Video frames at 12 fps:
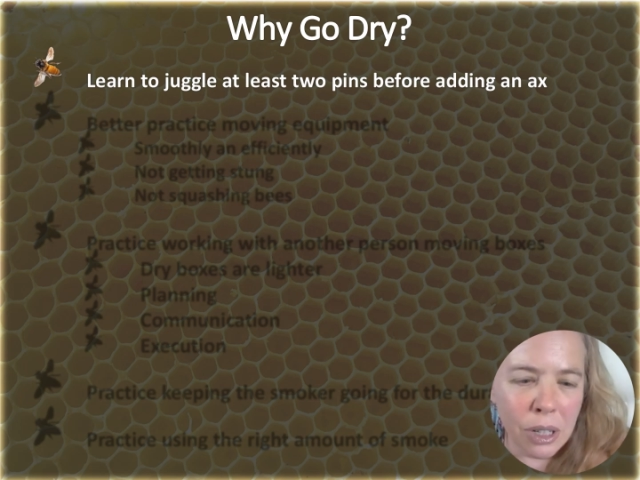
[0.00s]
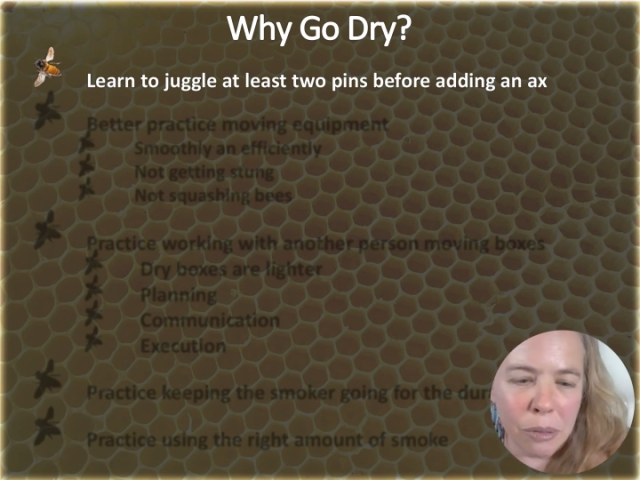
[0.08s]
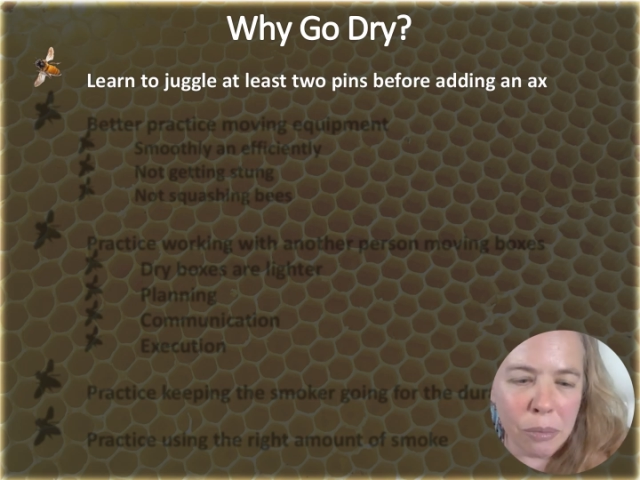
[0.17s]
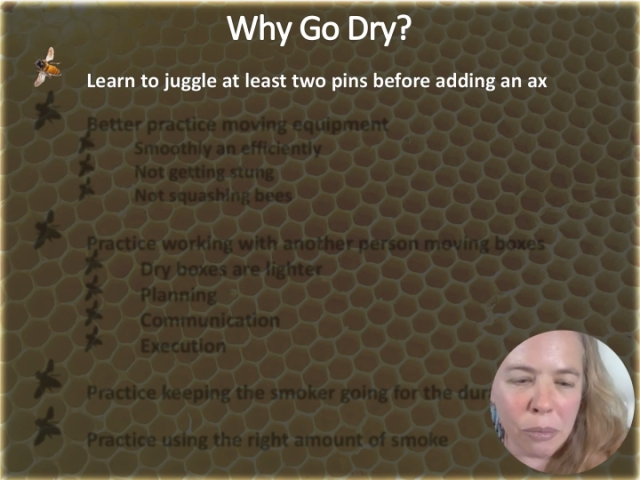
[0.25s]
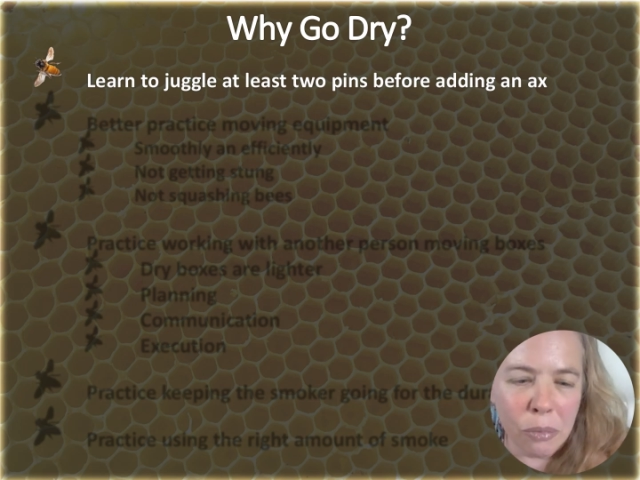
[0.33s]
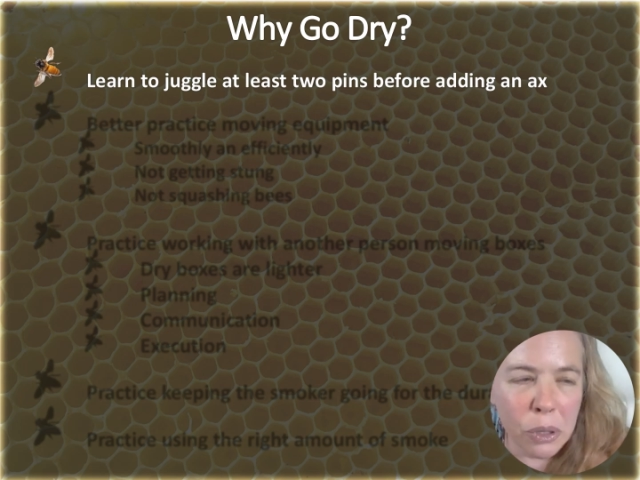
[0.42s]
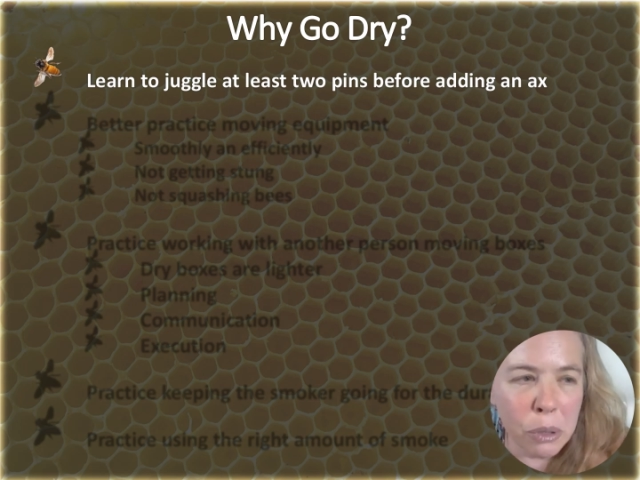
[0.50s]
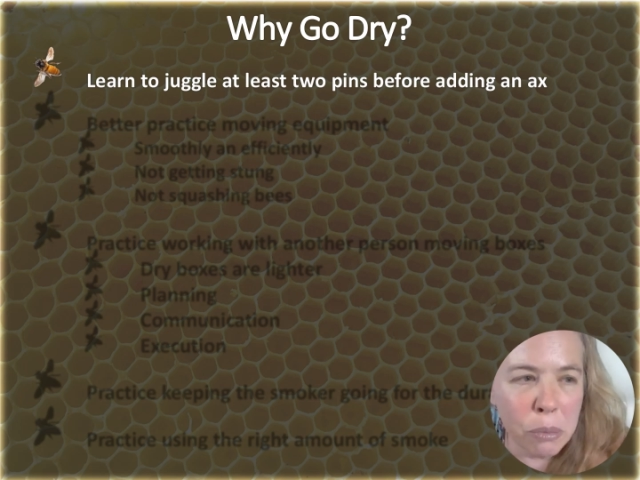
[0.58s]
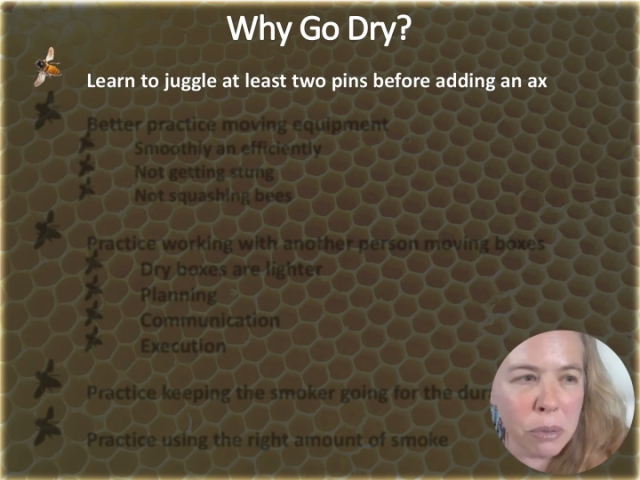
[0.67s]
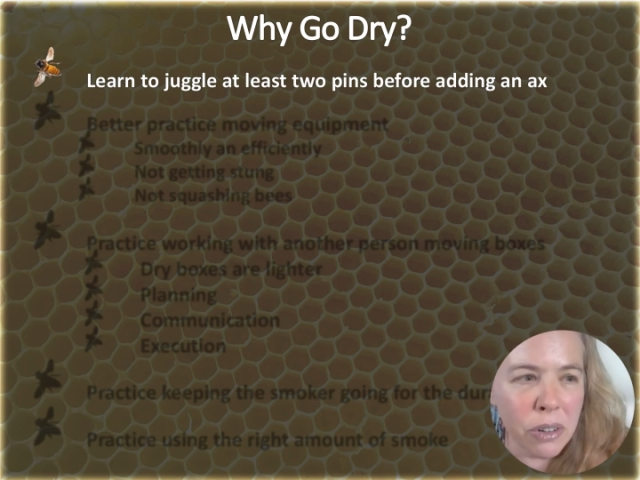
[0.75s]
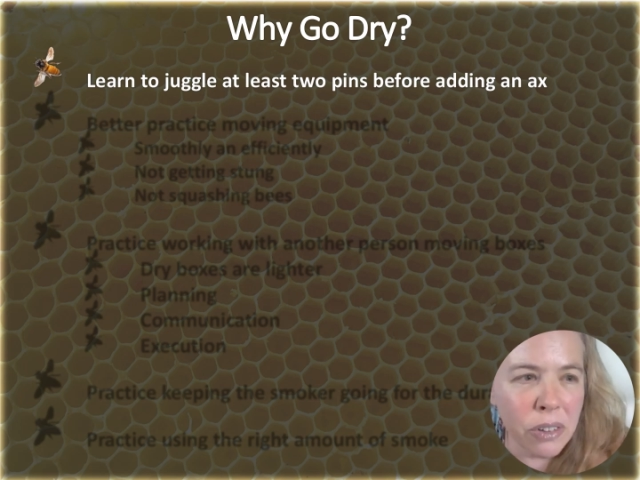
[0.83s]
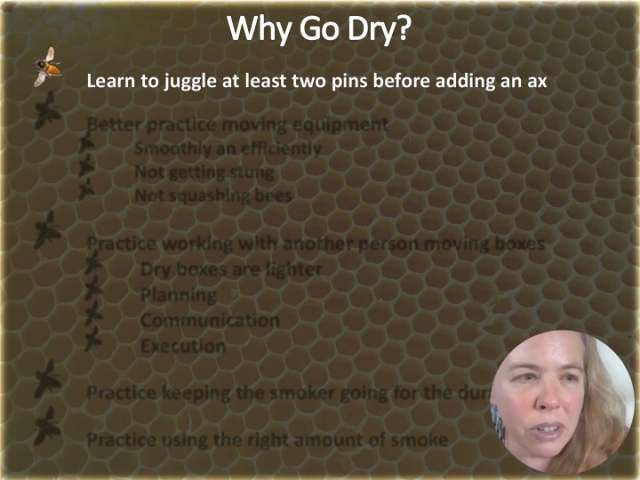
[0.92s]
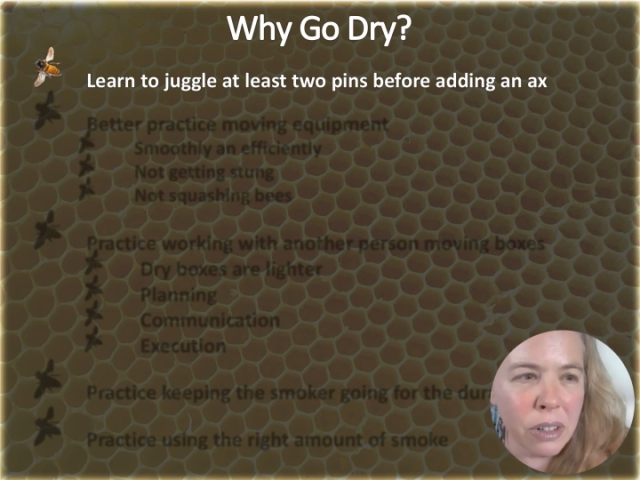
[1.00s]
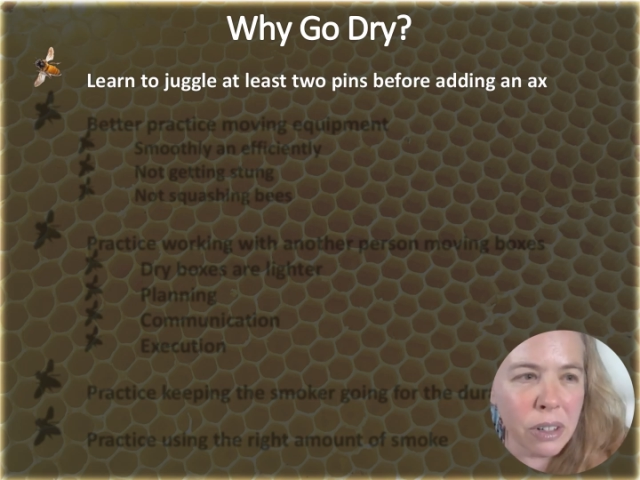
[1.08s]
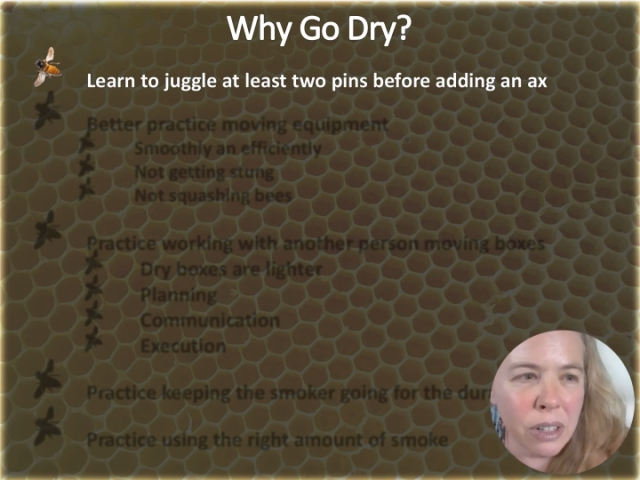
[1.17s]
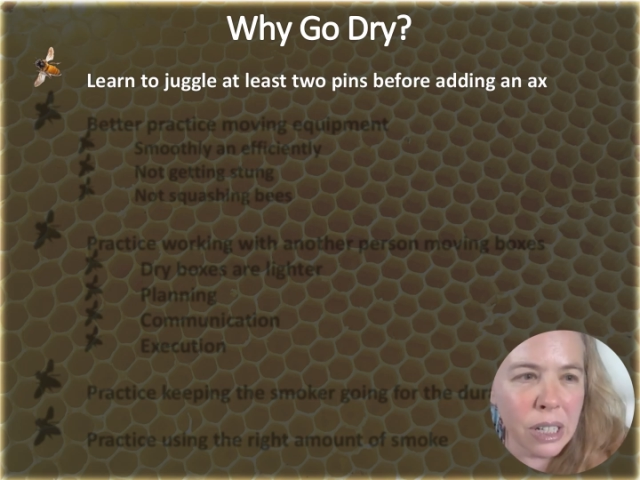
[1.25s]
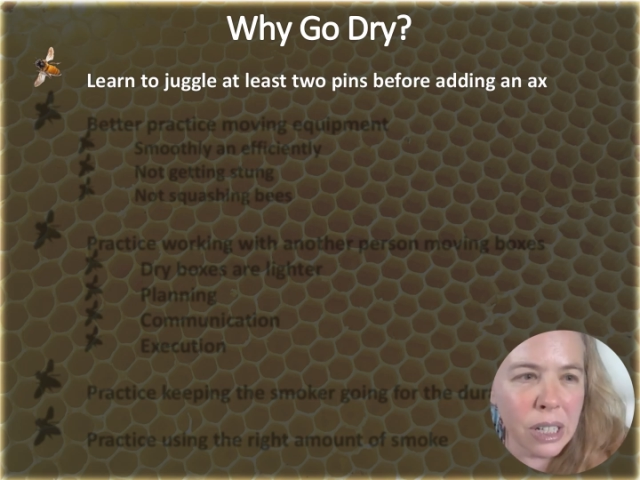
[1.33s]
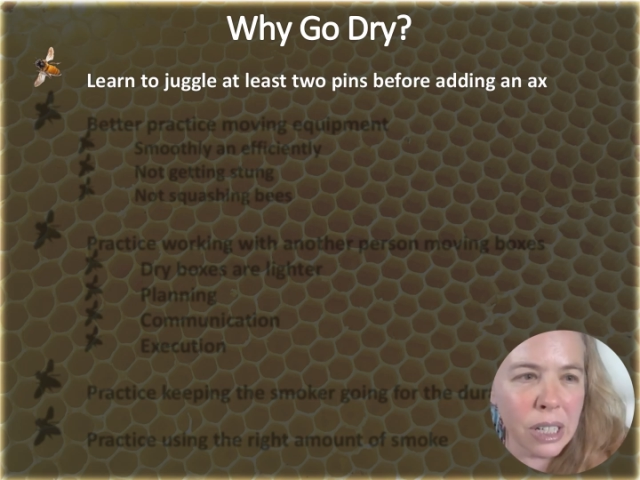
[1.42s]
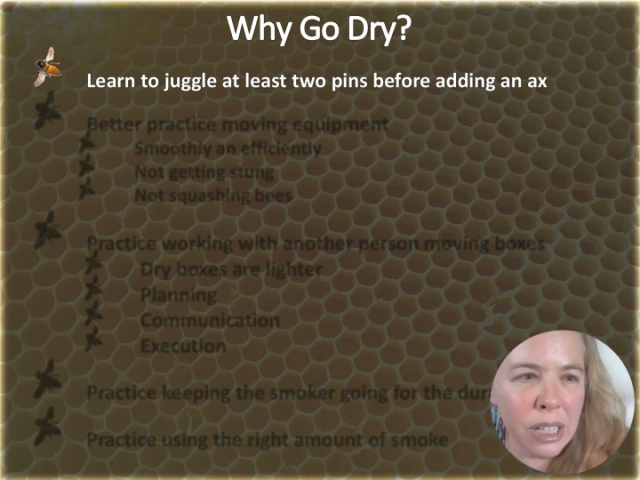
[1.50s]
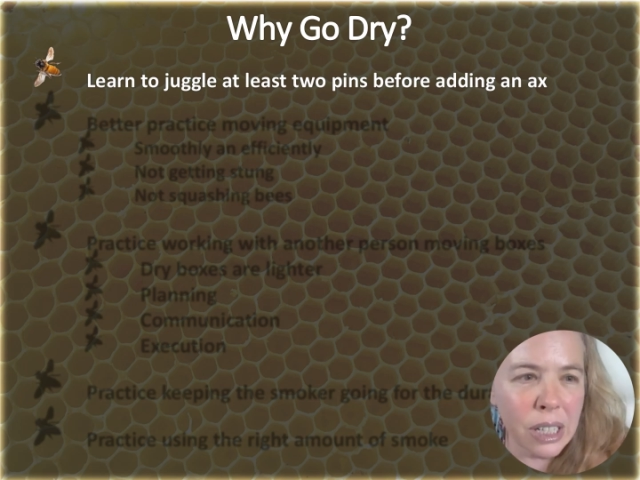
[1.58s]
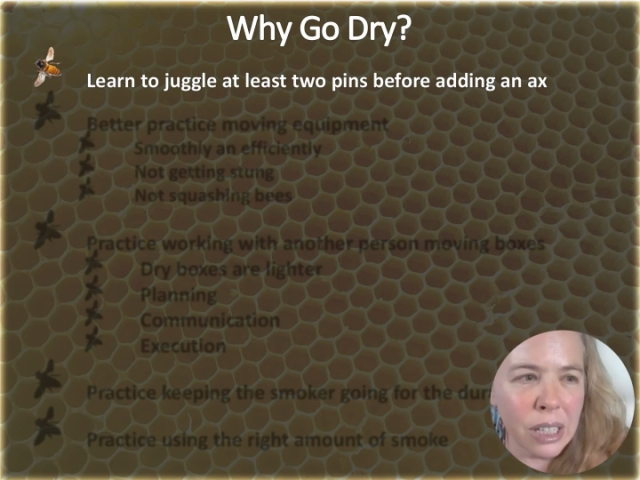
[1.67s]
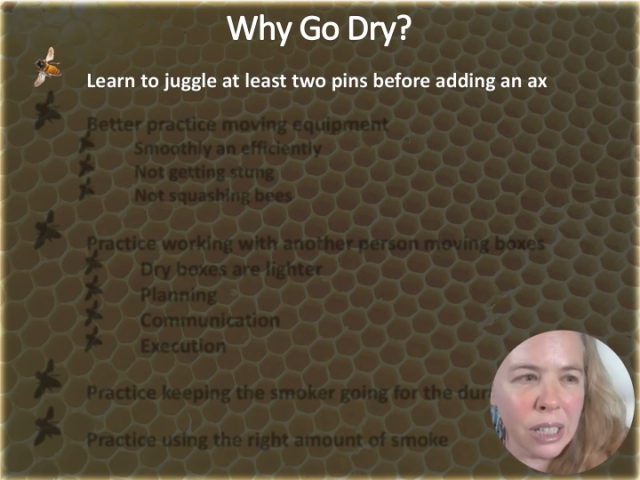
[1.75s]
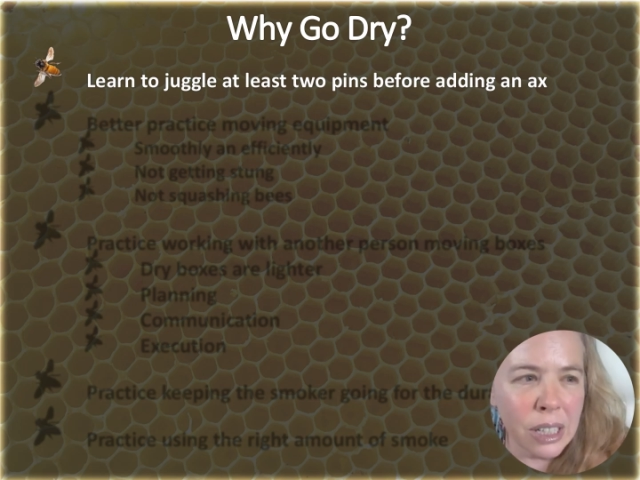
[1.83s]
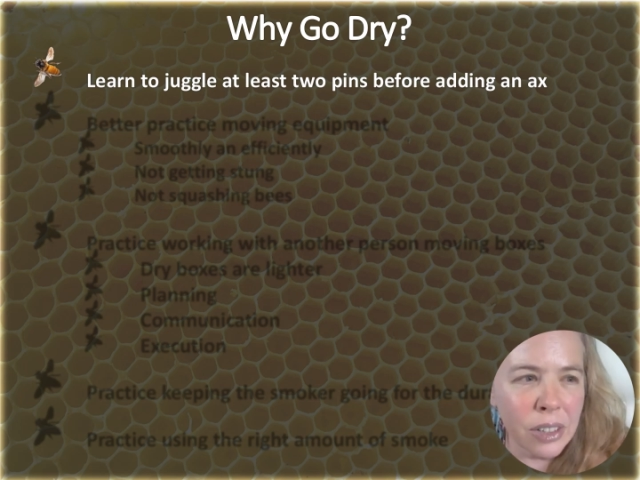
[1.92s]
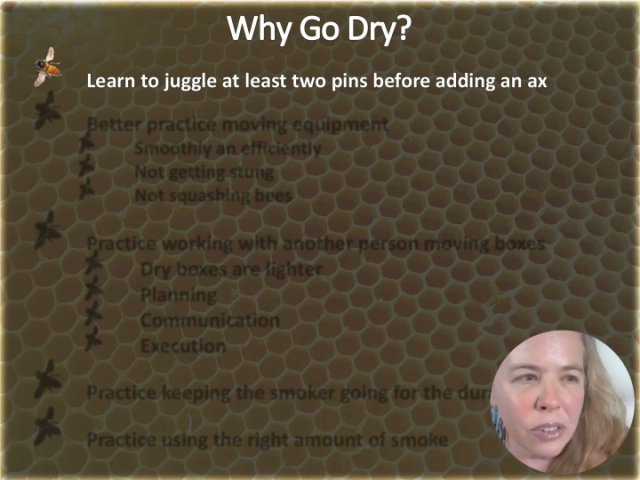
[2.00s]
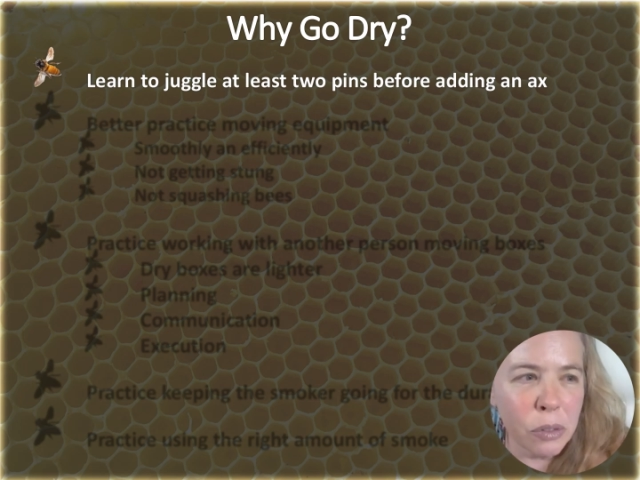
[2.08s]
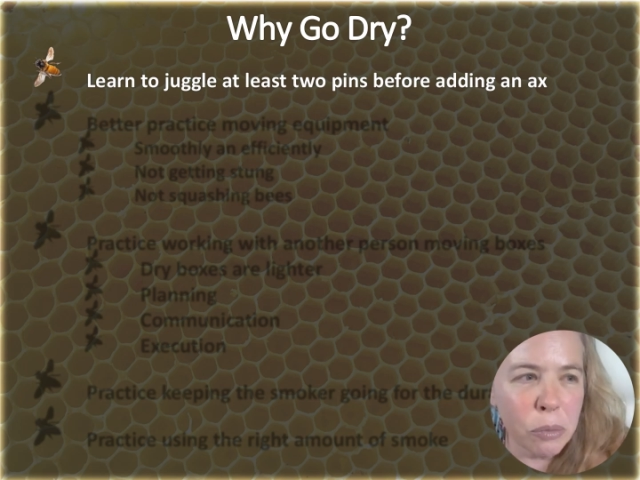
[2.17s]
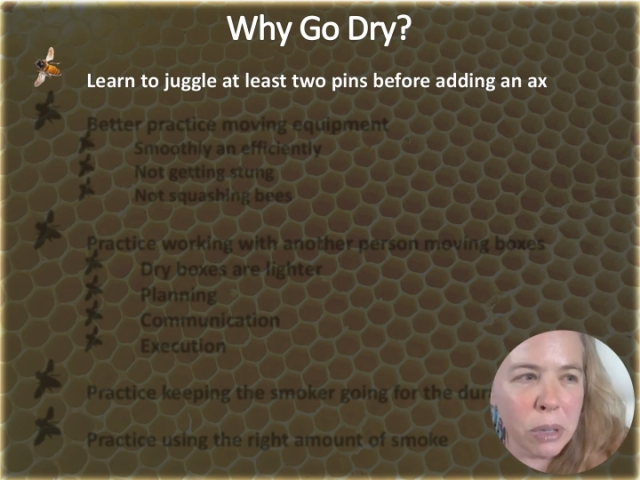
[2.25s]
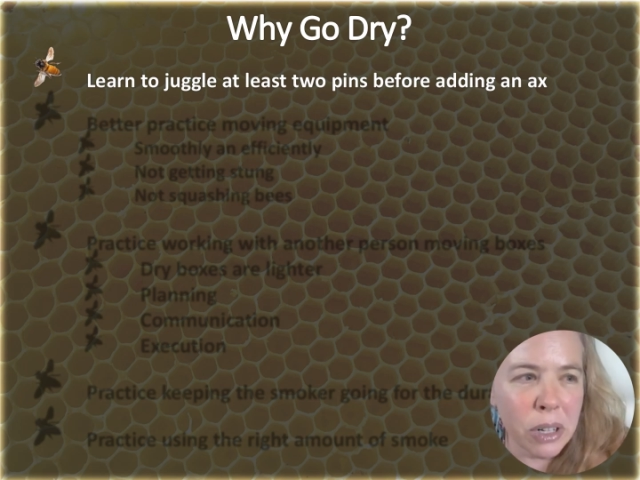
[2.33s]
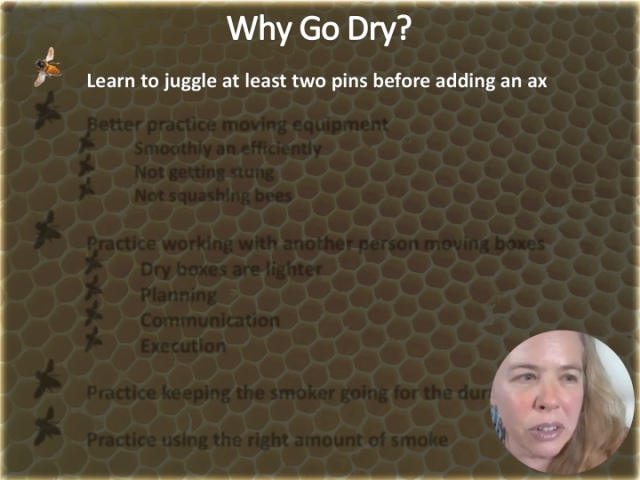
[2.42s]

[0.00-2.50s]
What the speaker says: when you're present. It's better